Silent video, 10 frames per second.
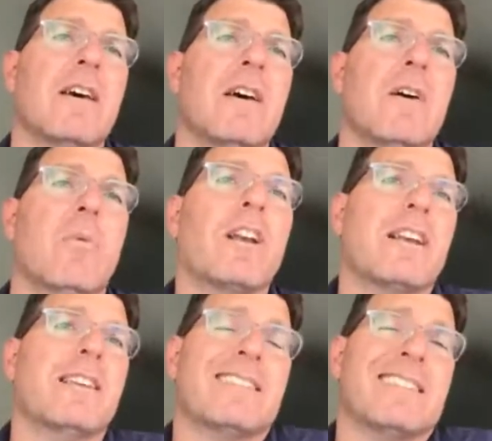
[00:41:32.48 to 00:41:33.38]
What
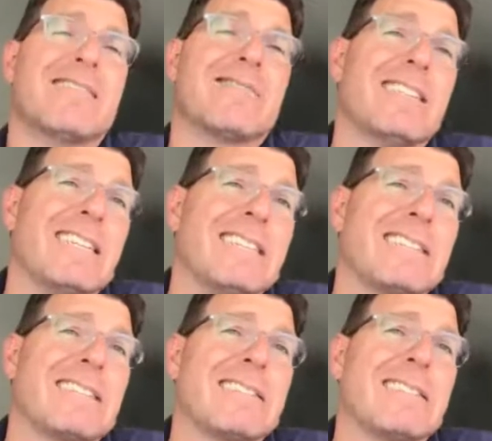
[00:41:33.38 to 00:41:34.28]
it is really,
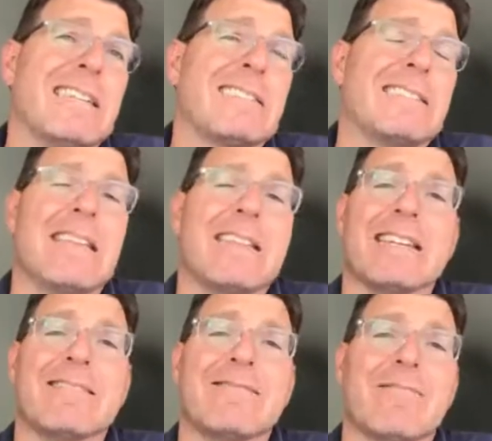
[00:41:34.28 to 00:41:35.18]
it's
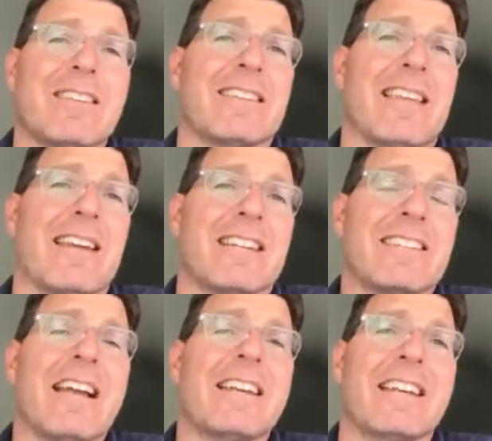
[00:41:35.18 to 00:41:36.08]
nothing really that
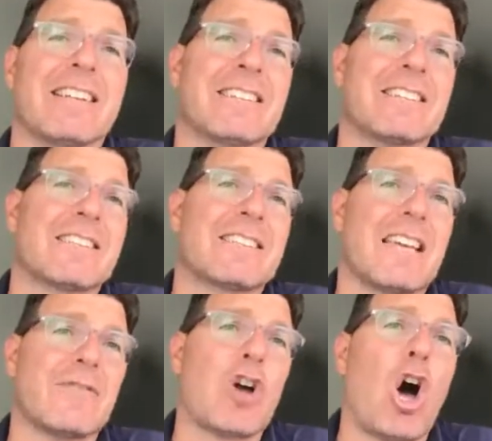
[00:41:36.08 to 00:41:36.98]
exciting. It's
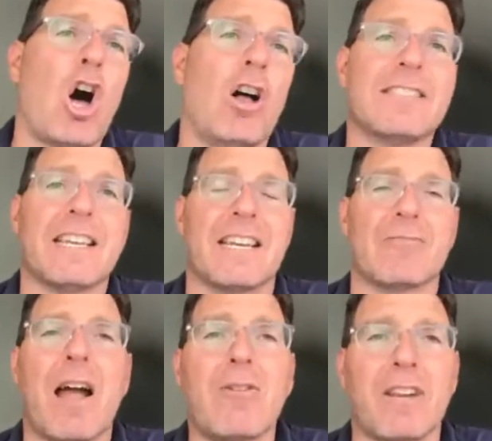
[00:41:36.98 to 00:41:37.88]
kind of call ticket
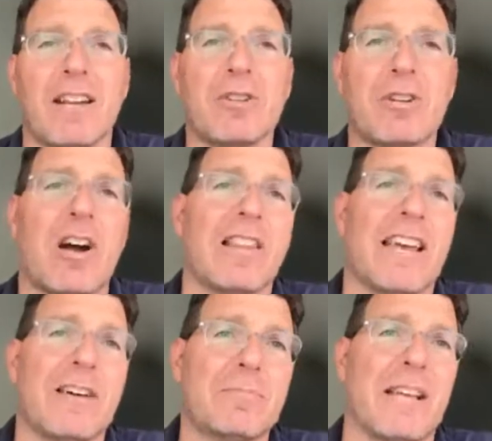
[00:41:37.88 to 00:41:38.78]
routing. When you call a
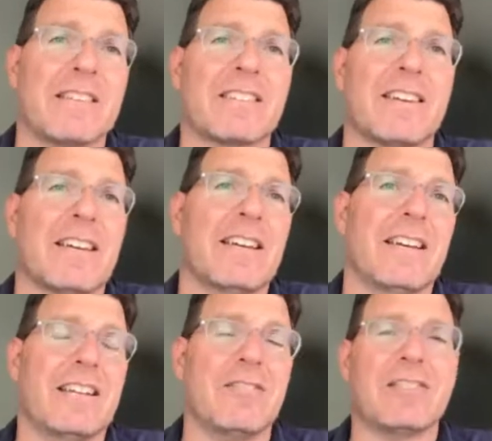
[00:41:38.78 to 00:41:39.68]
help desk
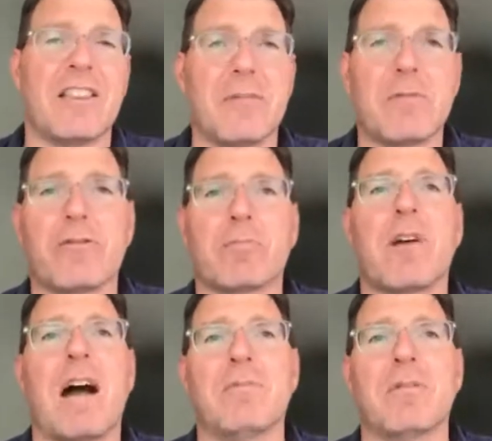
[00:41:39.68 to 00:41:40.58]
and you tell them you have a
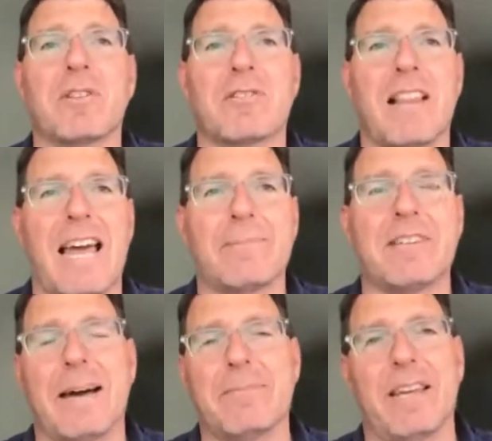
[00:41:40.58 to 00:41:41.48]
problem with your
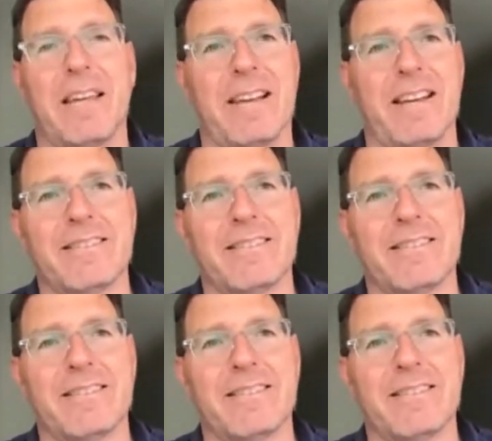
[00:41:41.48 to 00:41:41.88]
laptop, they